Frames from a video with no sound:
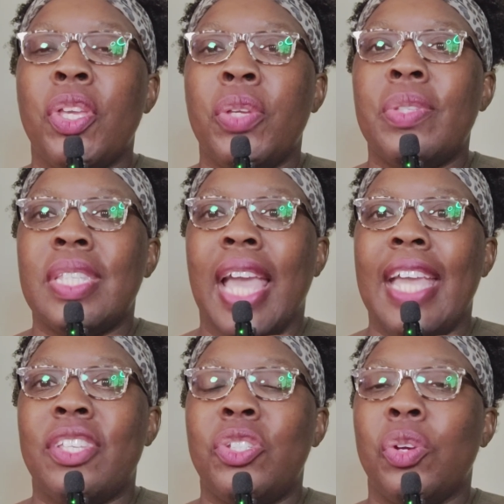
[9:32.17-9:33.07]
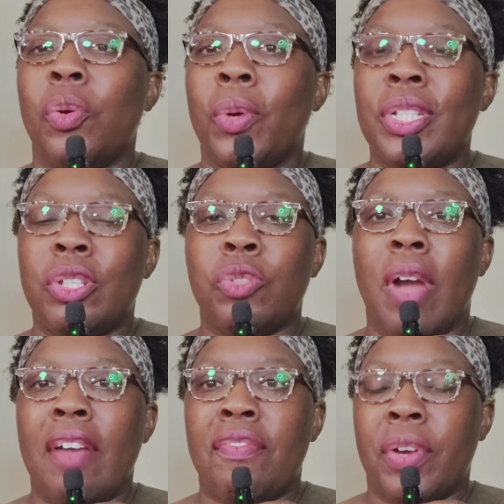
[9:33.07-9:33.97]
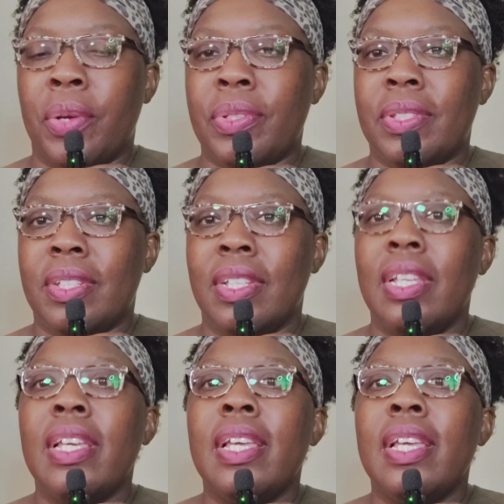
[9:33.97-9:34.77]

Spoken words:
use case you're going to try first.